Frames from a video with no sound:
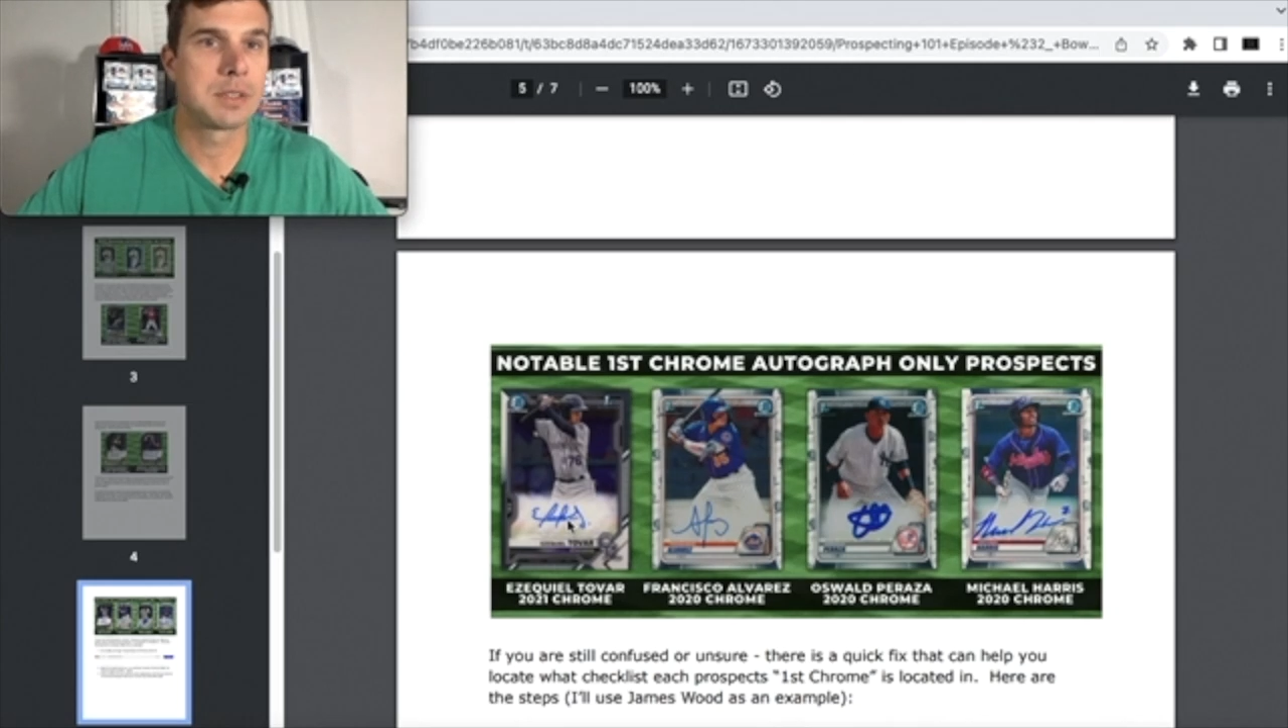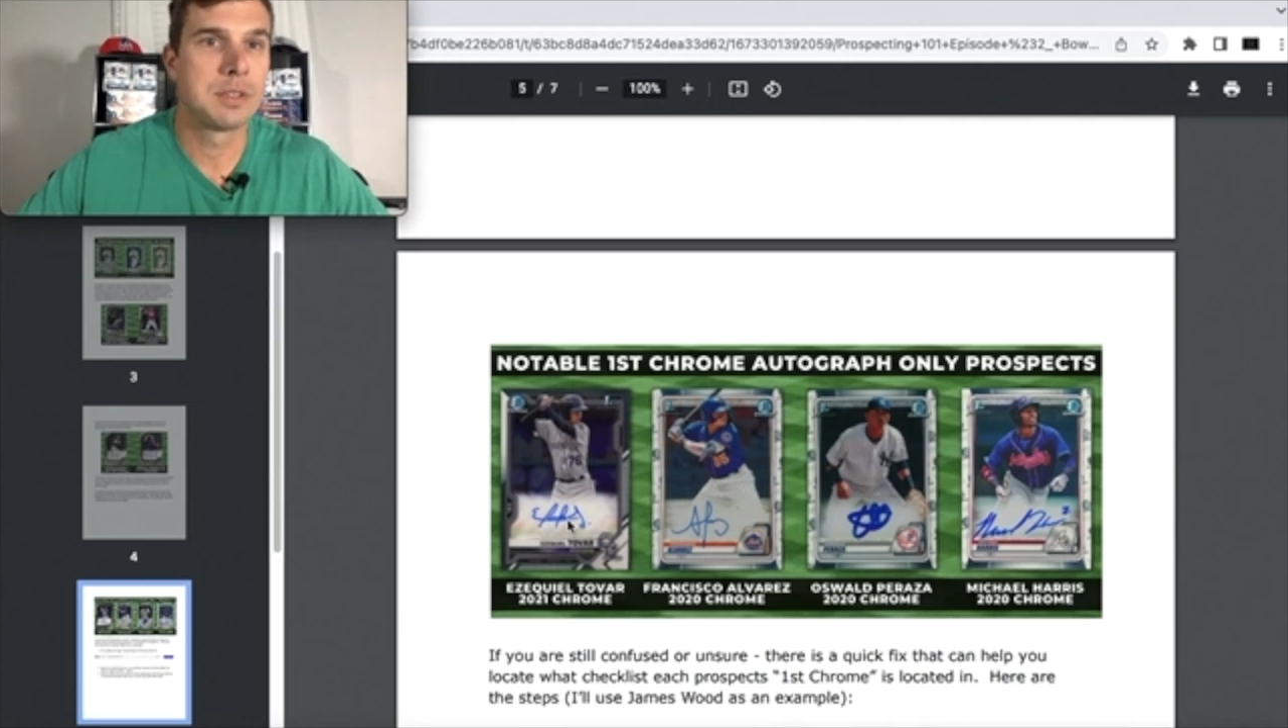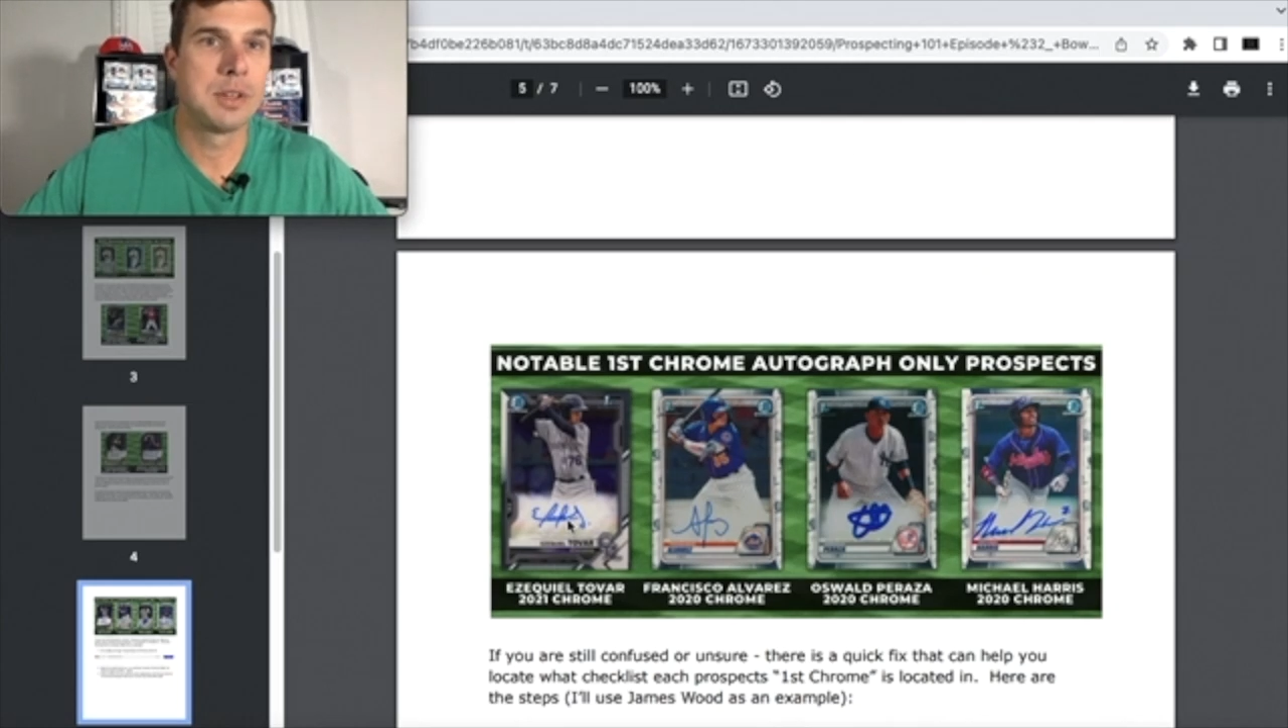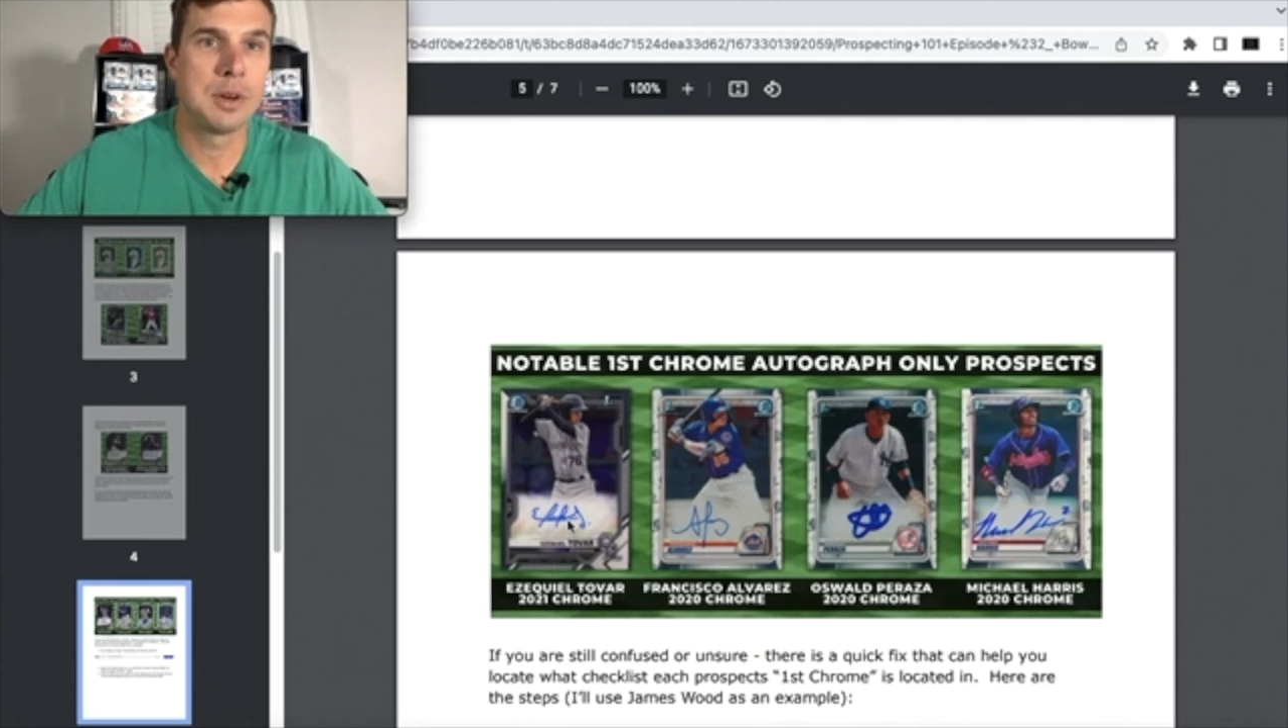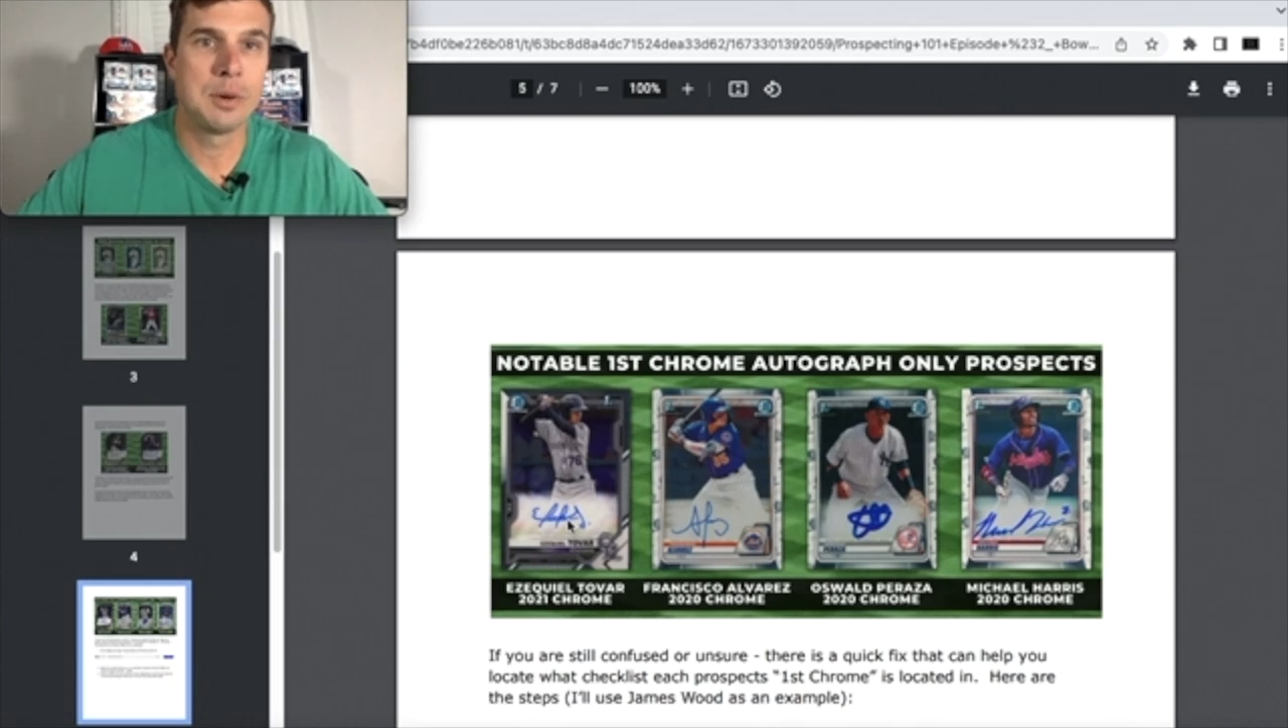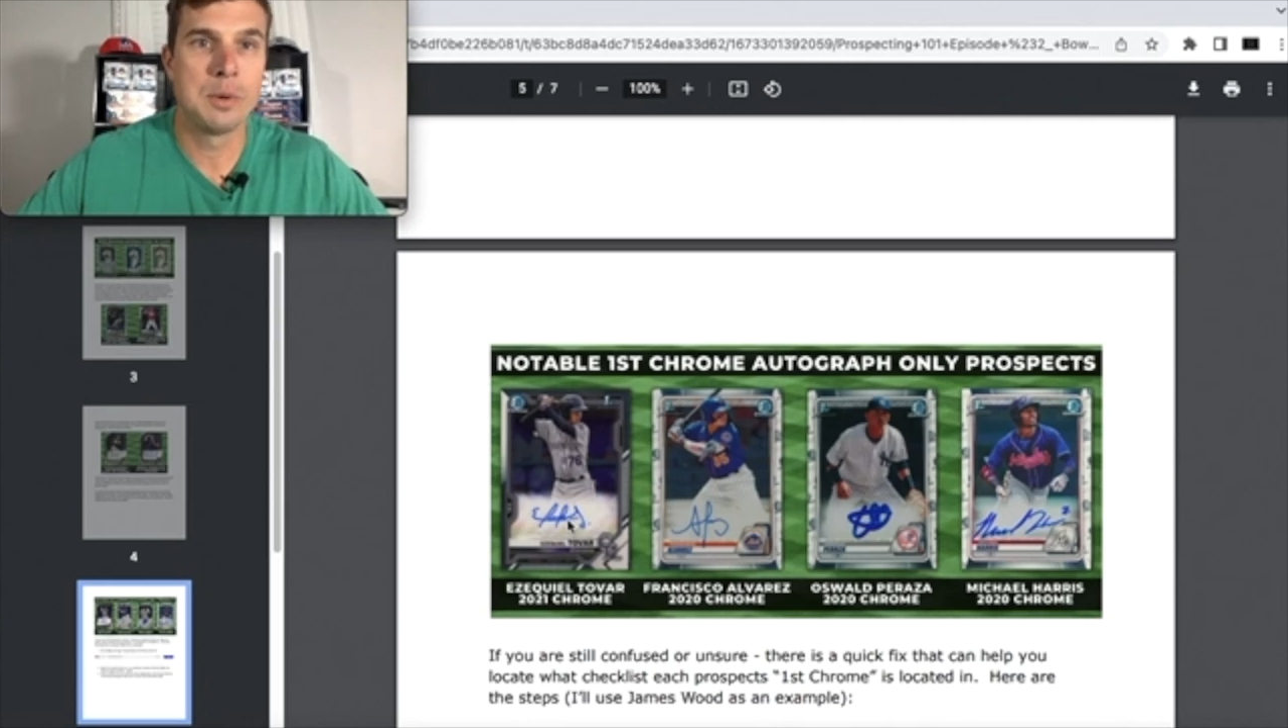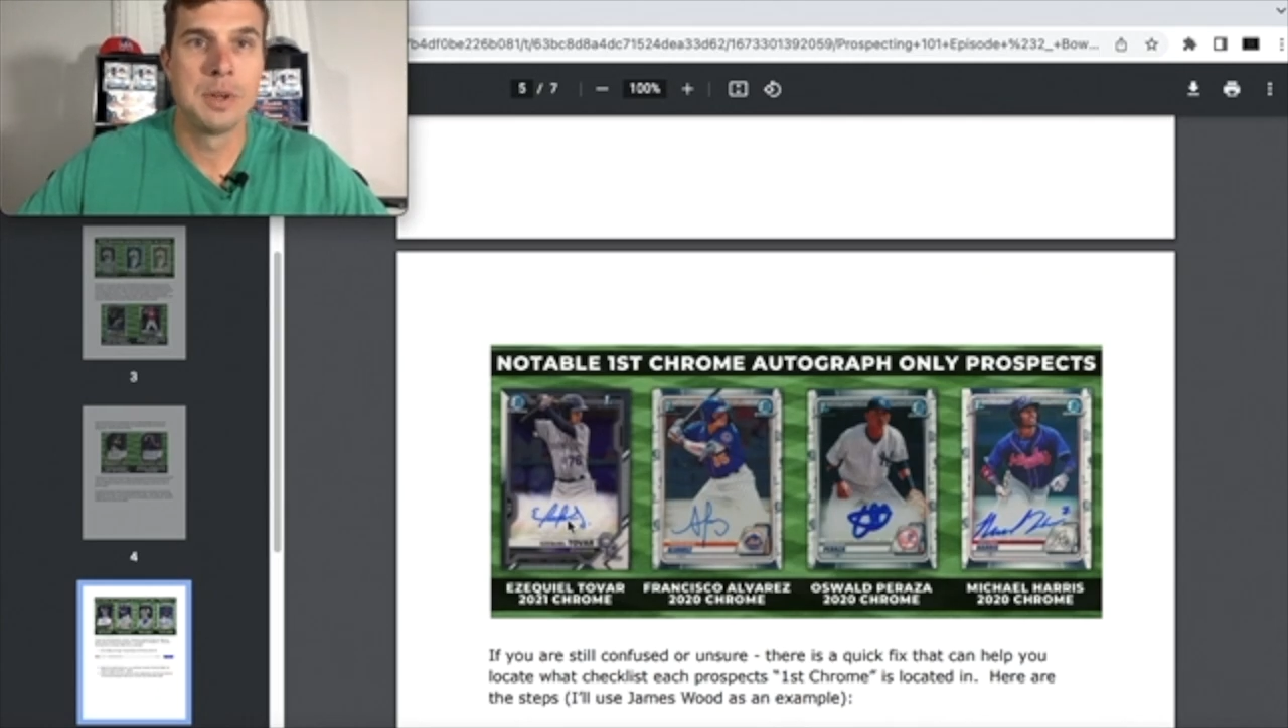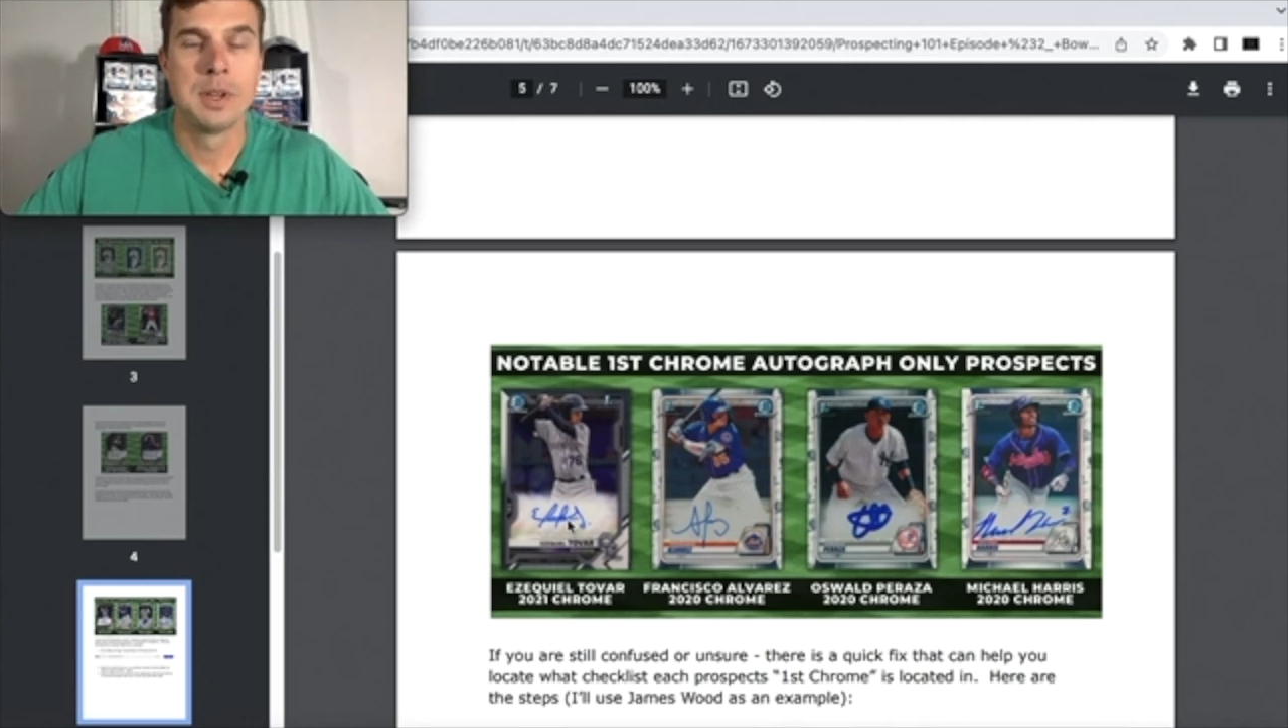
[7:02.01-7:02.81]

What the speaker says: no